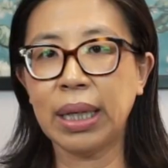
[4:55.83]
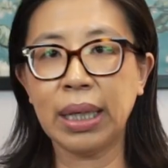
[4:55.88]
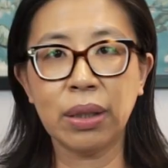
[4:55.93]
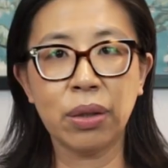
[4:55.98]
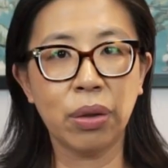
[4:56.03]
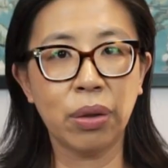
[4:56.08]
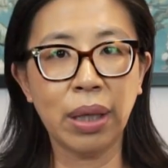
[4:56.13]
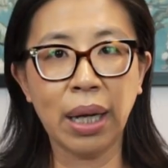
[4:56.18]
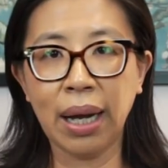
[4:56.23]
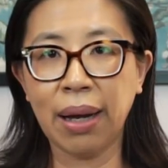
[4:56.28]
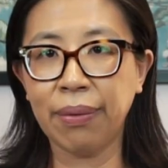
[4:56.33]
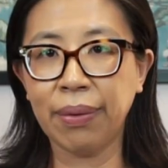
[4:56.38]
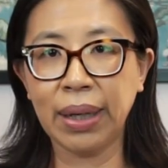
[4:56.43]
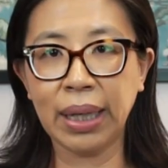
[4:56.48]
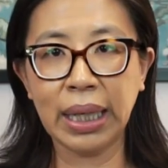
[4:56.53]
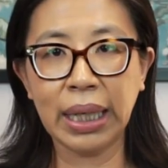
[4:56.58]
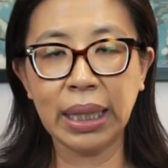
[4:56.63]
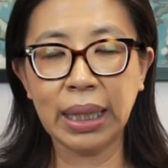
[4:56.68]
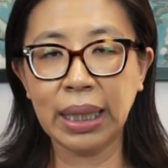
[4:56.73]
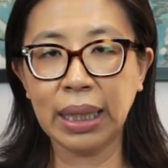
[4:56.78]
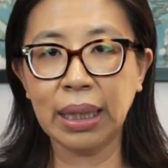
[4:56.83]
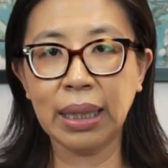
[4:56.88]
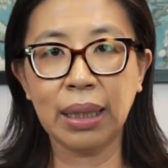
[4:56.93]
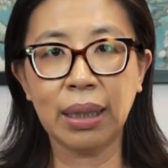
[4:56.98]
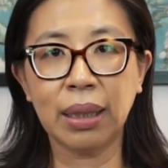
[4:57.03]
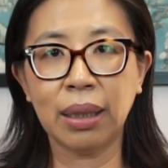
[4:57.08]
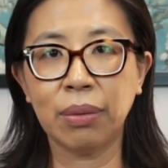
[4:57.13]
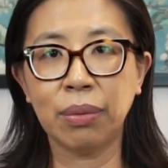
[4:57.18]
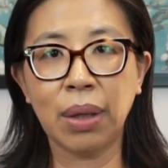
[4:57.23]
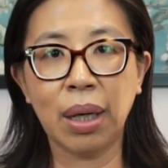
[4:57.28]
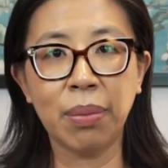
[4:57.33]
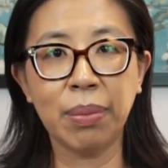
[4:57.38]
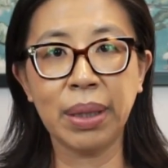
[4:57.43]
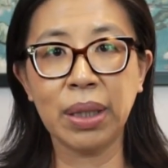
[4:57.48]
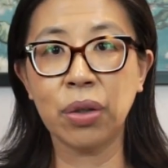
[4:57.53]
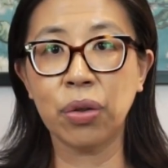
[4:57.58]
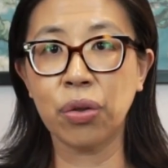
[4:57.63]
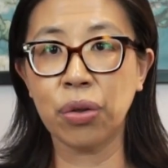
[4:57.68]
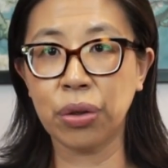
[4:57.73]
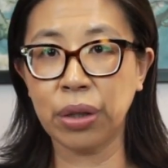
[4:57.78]
I don't have anything around me
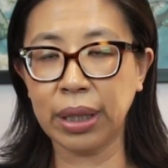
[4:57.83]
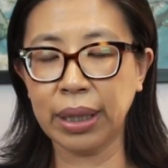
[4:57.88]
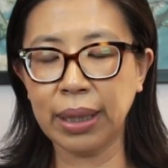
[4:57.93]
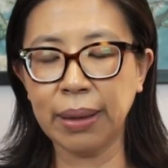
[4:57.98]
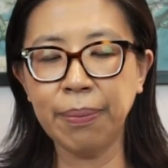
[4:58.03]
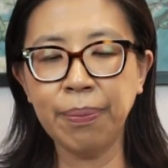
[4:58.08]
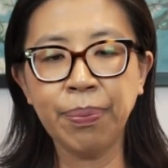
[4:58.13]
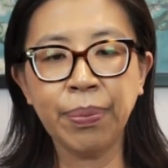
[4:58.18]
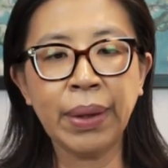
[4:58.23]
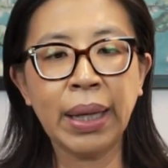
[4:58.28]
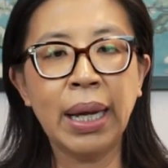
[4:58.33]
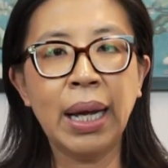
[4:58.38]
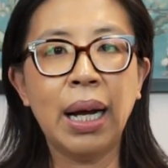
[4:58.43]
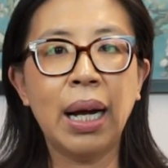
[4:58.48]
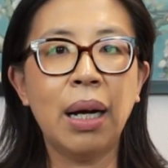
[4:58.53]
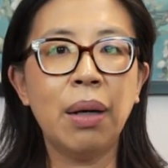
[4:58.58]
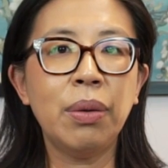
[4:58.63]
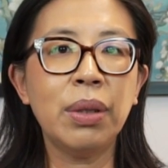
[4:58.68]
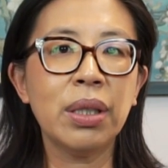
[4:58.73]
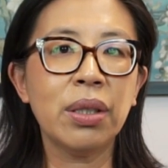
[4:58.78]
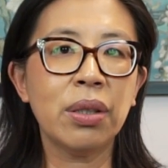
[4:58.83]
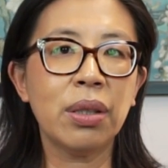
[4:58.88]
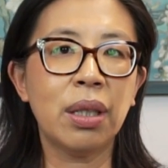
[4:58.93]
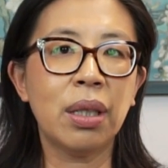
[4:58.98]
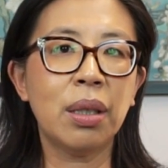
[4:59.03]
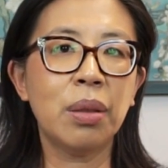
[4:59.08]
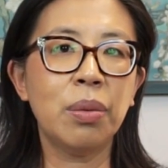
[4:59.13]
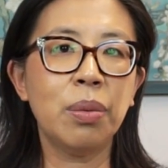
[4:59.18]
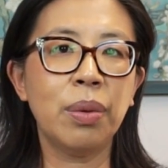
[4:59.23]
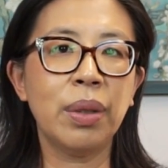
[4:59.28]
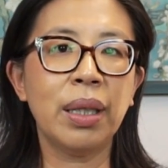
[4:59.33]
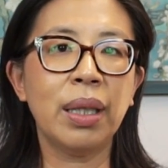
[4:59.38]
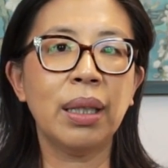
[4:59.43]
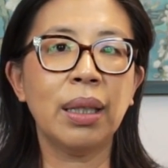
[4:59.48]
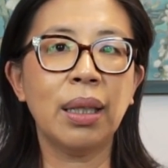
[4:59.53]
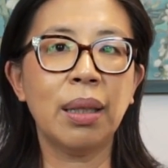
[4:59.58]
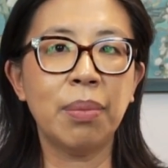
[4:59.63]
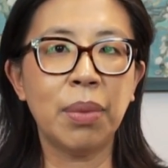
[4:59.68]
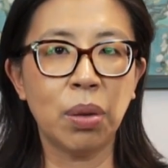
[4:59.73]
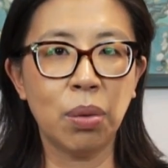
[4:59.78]
to treat them, I will start with
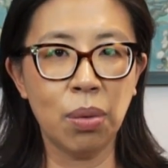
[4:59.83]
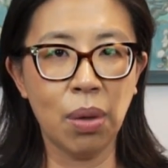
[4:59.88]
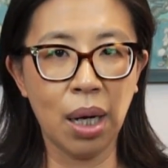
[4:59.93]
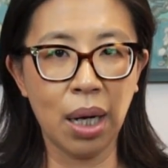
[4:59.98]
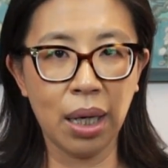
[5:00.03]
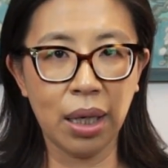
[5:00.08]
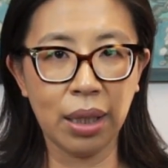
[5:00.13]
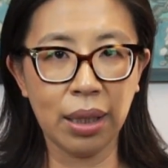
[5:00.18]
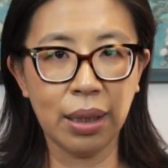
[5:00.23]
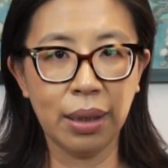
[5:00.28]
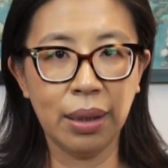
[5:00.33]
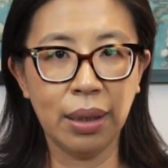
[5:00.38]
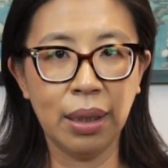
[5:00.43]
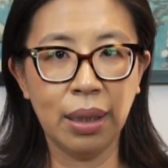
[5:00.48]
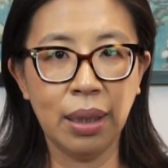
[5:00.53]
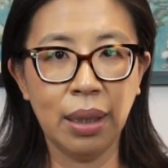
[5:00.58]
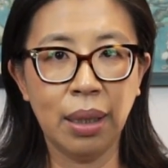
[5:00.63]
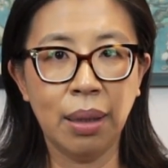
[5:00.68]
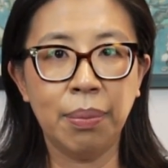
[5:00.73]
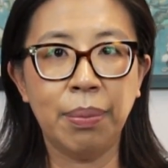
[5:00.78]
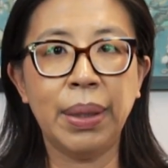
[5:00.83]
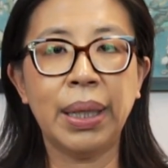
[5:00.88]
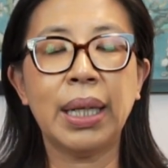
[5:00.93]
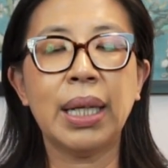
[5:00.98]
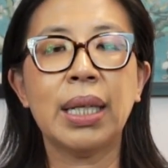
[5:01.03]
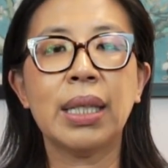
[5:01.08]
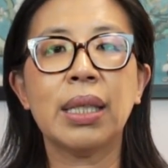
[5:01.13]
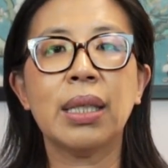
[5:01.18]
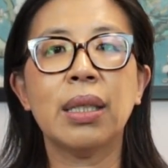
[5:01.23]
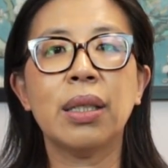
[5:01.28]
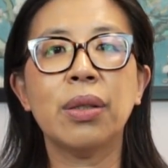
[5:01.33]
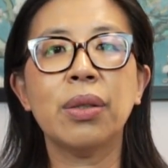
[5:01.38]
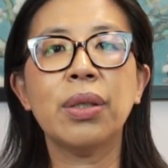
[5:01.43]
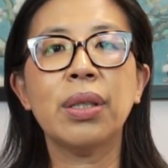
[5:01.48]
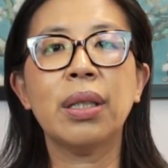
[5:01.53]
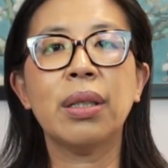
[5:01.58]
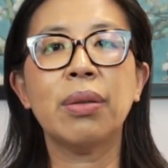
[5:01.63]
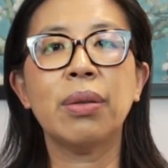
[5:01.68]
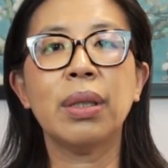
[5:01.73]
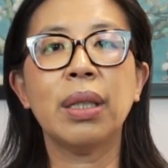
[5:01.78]
lemon water, because
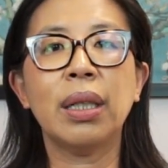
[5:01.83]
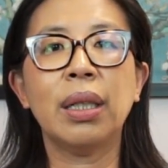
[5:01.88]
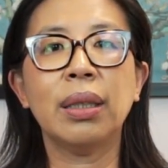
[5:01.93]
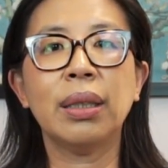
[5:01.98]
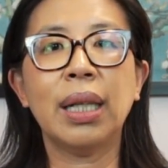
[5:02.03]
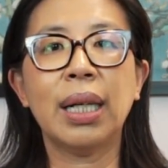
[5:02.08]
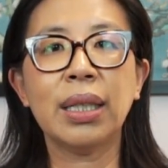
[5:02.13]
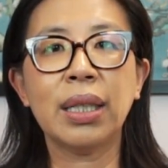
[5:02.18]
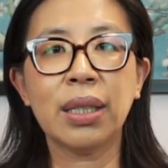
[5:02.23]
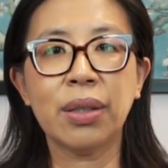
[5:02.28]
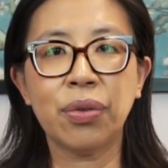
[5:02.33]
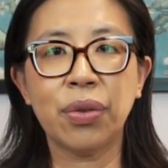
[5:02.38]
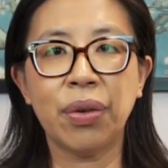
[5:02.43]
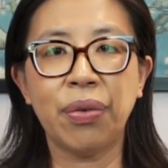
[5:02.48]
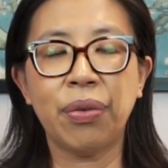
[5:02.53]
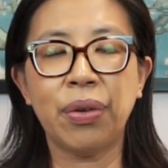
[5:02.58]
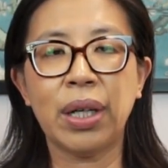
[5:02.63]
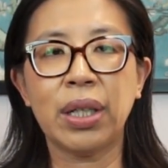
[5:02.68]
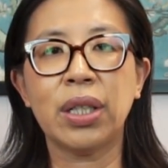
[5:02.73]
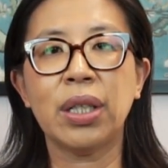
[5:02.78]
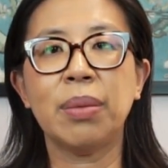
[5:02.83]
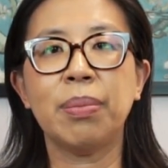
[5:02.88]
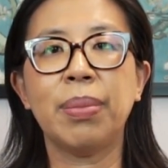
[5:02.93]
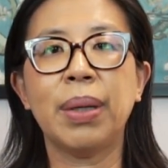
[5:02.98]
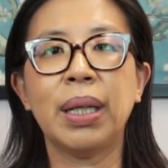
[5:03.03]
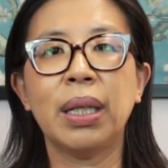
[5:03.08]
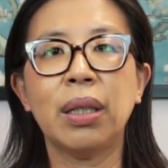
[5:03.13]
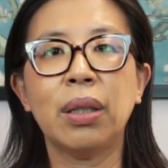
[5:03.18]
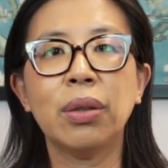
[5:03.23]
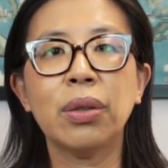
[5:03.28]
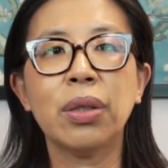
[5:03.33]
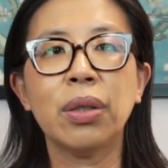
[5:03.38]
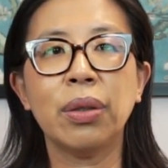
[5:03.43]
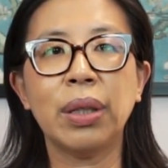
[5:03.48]
those are not just refreshing, but also